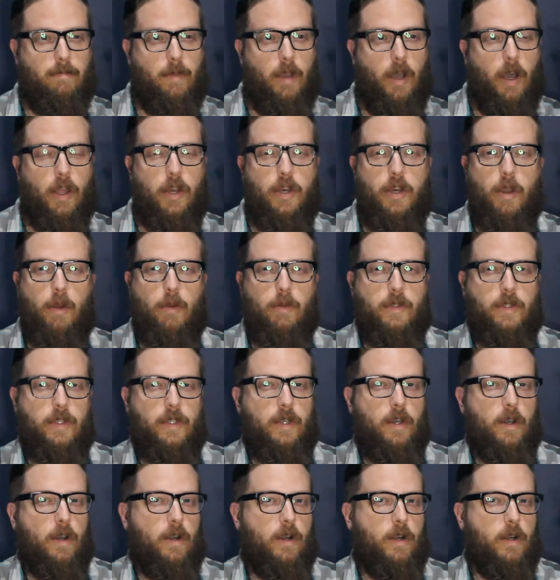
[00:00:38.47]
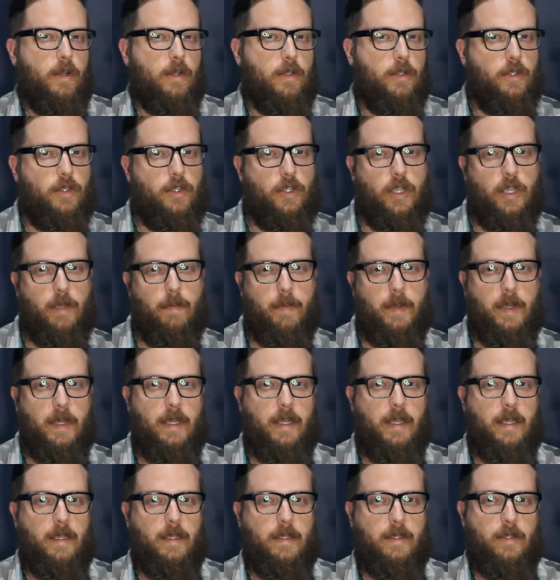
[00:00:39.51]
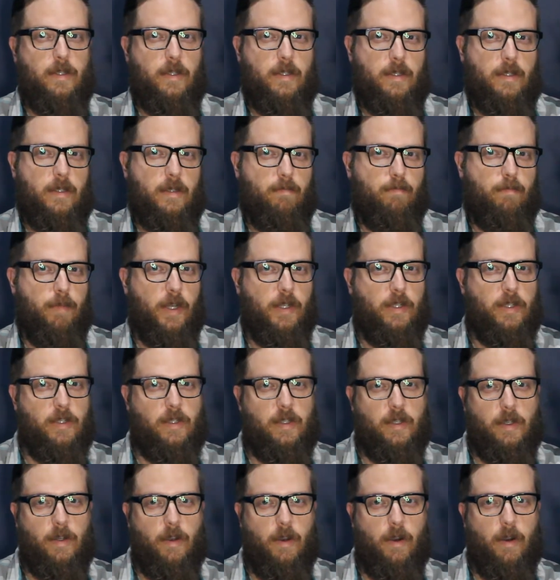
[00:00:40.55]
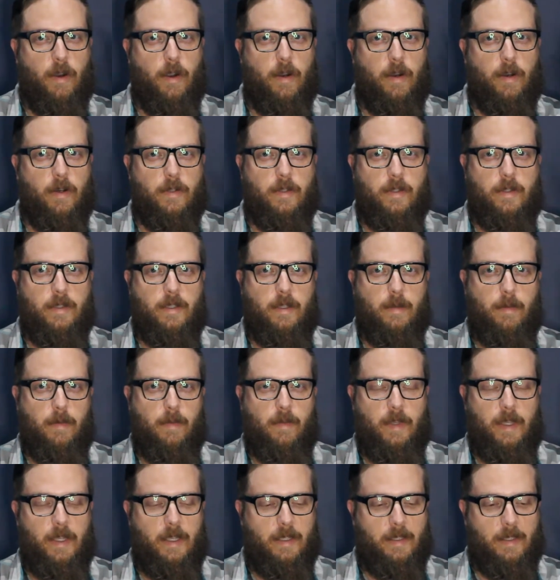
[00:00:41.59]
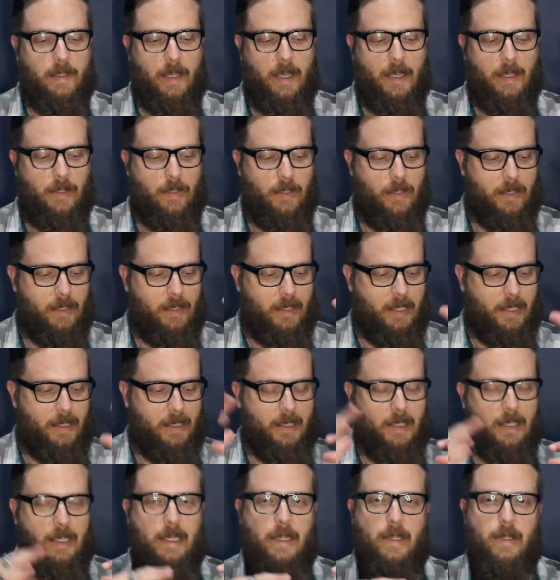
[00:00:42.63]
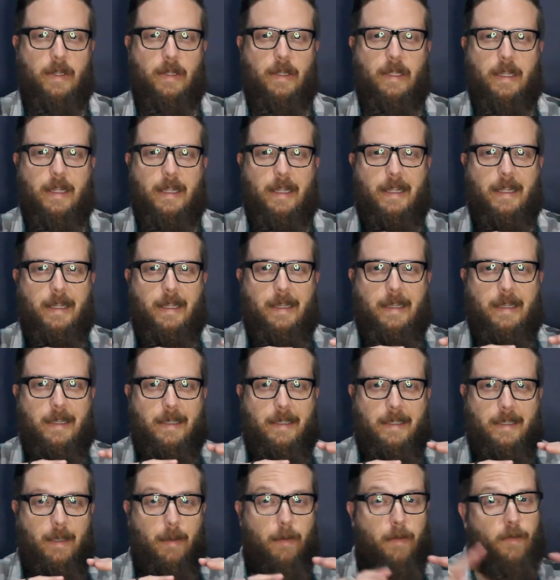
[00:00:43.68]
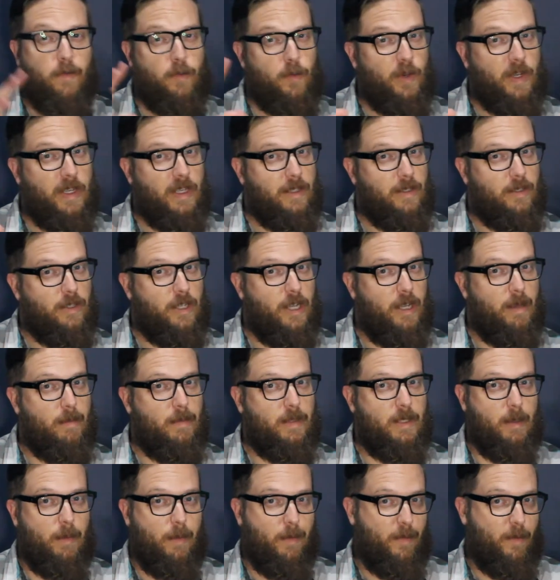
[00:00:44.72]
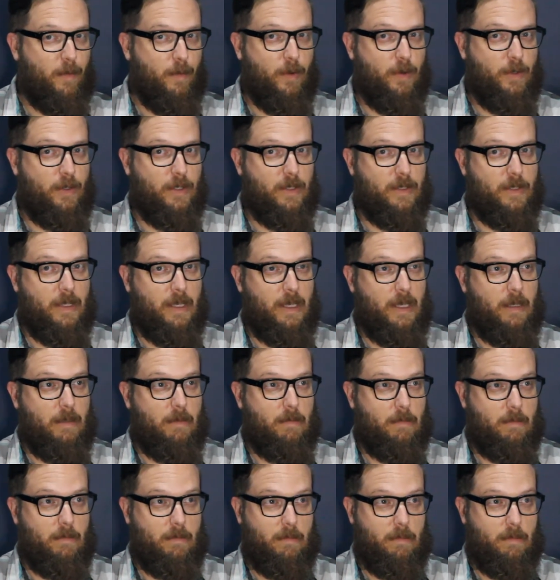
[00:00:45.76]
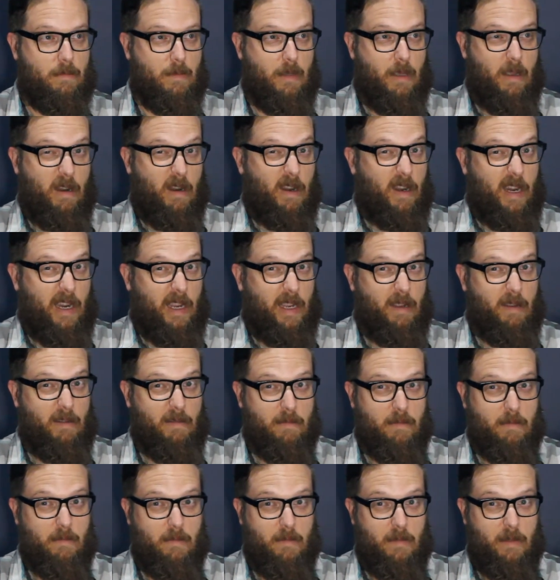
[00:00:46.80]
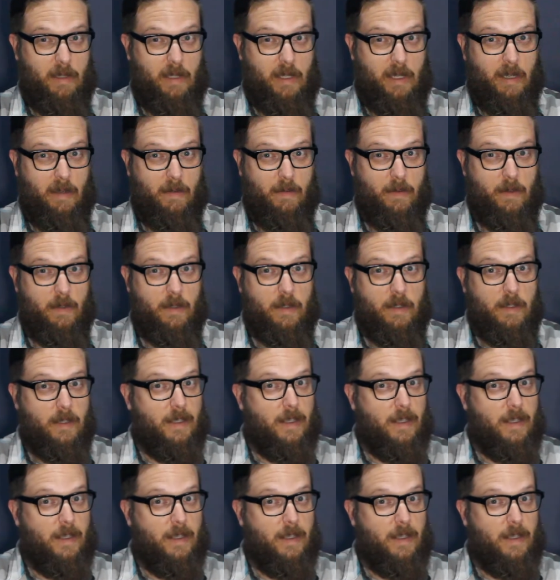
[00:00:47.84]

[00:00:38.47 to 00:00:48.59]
unknown cigars, cheapies, just budget cigars, and some of these like just these little, some of them are hidden gems, some of them are just like, alright, whatever.